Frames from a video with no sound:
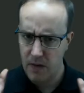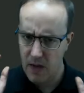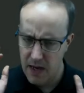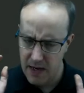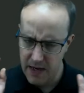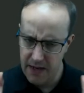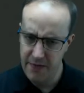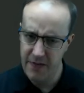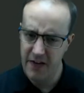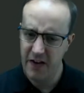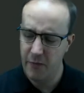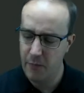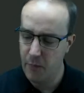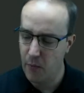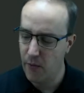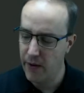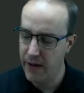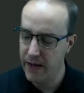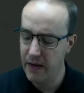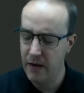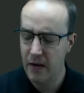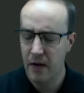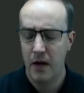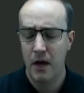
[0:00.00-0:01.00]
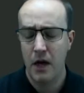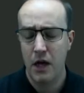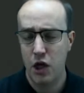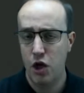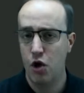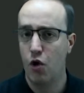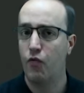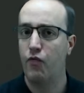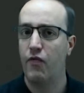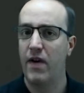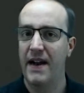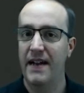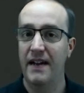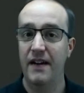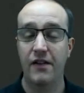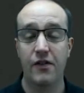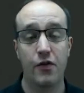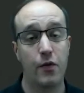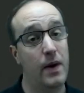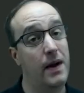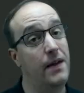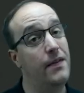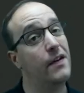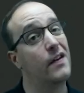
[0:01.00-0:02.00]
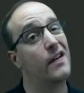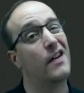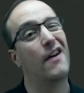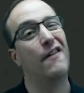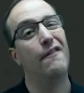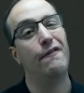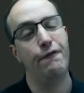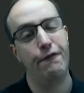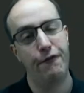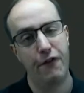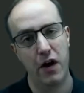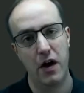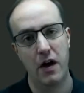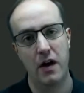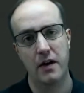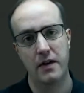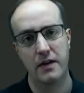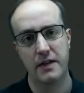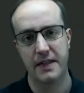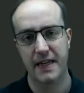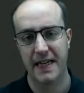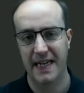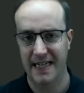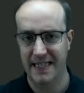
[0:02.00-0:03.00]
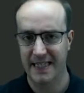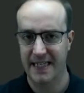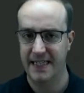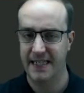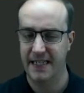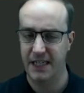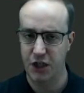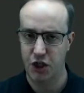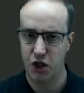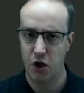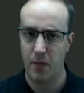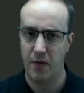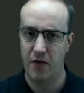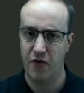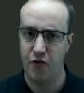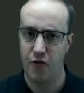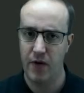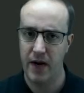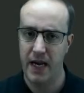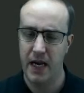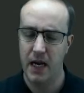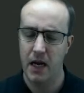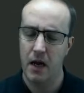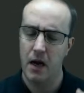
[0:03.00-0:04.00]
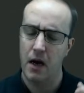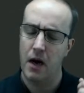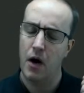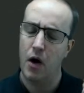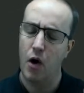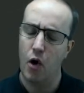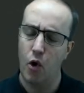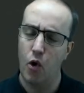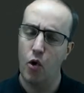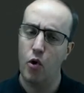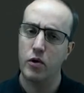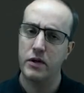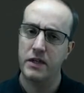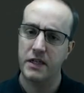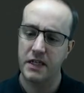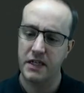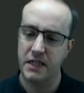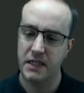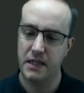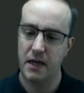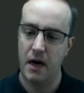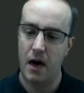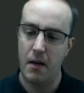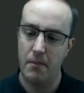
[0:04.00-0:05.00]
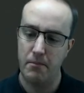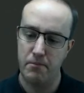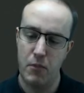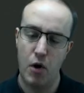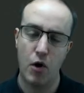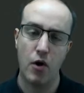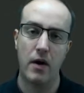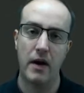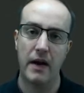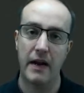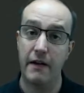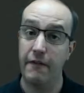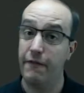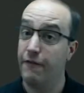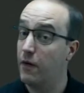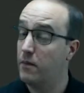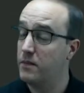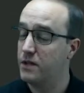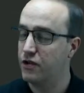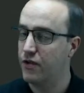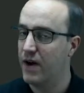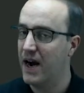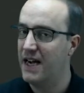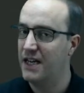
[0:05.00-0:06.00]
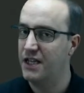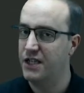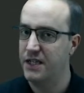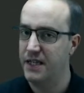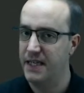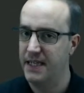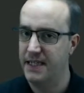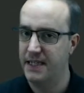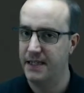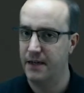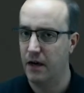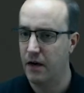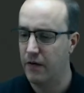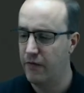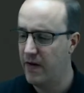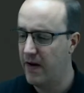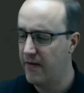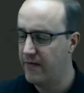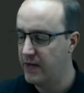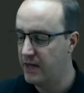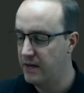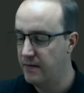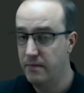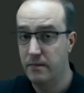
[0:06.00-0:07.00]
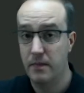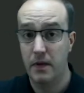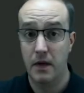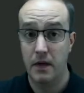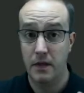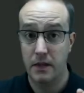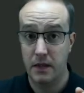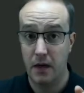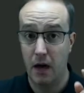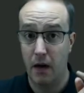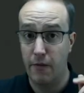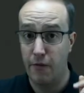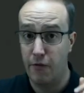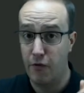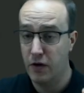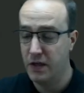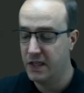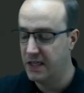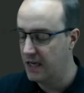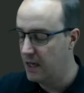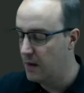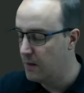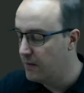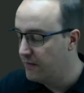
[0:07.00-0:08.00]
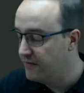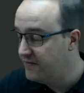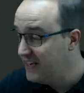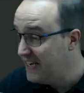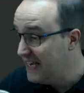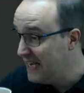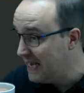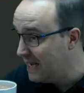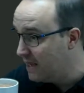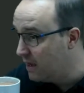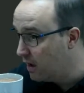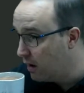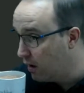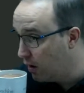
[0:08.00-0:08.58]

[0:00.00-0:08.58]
And at this point, you're ready to either convert existing geometry or to start modeling from scratch inside of Revit. Time for a slurp of tea.